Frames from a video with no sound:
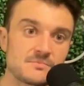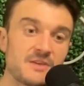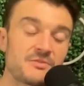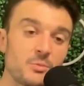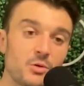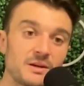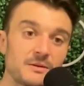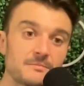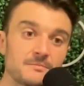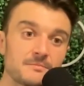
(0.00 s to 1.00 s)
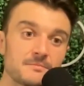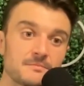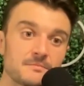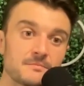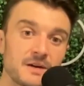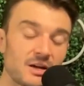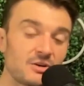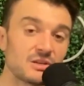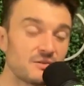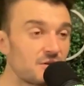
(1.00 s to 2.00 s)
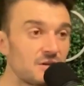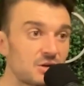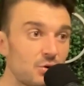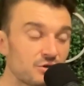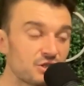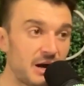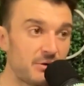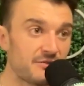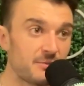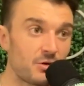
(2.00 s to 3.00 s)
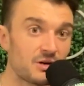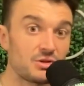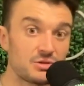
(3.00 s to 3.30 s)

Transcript: every morning. I guarantee if you did a cold shower every morning,